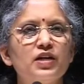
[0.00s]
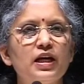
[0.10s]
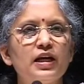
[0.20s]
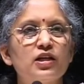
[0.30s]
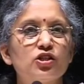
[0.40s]
even
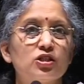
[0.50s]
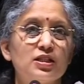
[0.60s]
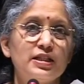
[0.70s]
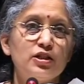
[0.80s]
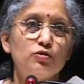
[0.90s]
in English,
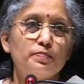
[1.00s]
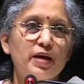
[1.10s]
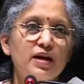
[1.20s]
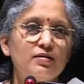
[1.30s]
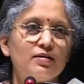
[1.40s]
early to
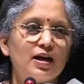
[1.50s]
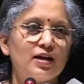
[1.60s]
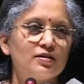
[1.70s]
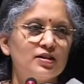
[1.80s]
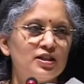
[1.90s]
bed
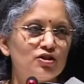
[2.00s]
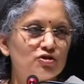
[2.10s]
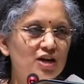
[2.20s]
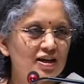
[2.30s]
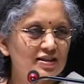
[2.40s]
and early
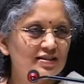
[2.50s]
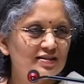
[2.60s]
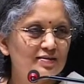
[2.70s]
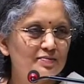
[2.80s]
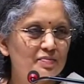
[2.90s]
to
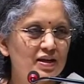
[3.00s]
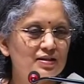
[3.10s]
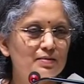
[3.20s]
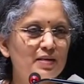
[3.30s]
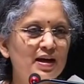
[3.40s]
rise
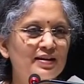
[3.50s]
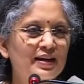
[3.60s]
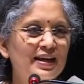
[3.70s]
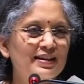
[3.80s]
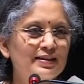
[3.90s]
makes a man
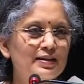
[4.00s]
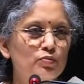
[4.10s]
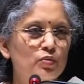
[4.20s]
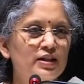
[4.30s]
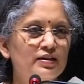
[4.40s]

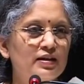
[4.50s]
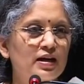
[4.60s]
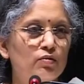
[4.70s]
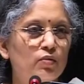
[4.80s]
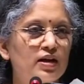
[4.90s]
healthy,
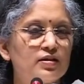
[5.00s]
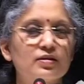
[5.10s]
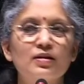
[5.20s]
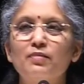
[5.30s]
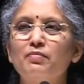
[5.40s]
wealthy, and
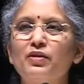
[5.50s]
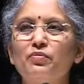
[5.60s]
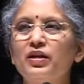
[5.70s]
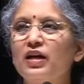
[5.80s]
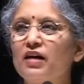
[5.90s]
wise.
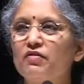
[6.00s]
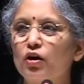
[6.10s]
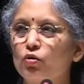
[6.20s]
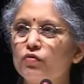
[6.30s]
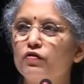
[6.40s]
But we have
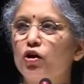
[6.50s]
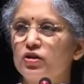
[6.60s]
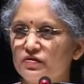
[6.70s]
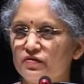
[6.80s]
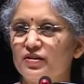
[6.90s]
our own
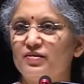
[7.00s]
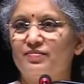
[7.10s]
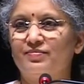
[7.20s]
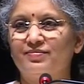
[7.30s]
philosophy.